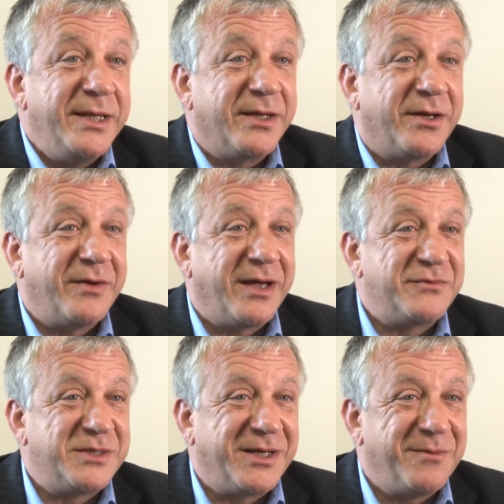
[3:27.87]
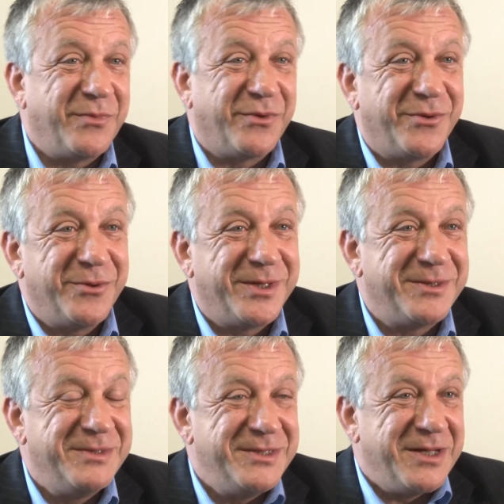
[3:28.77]
They don't have to come through
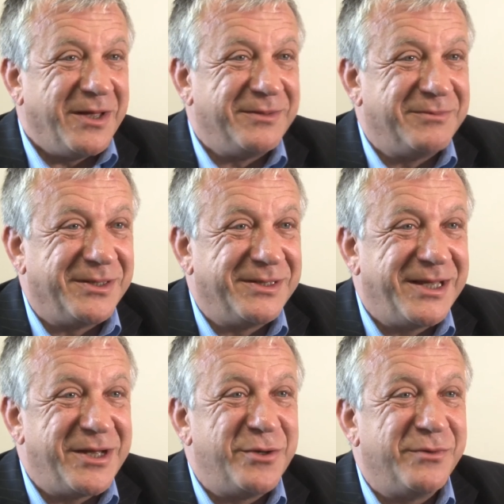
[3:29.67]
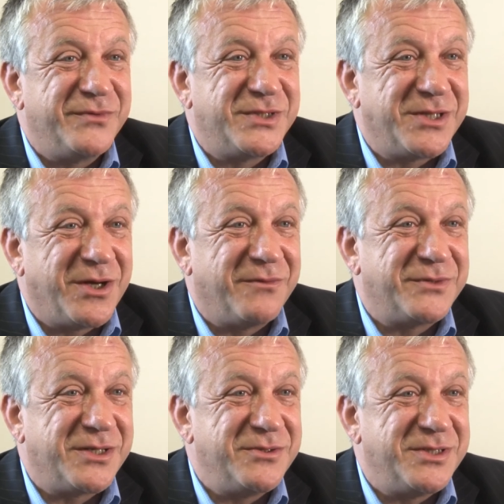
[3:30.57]
a layer of staff,
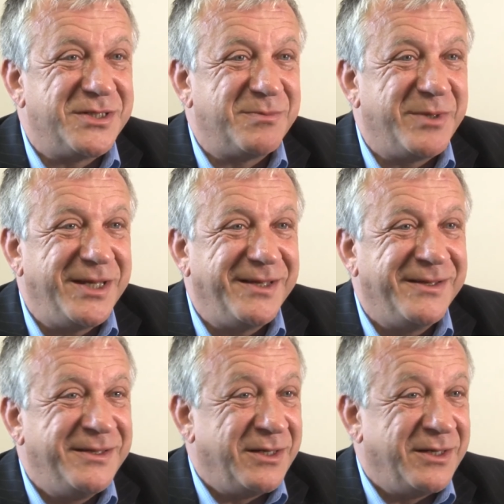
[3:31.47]
so to speak.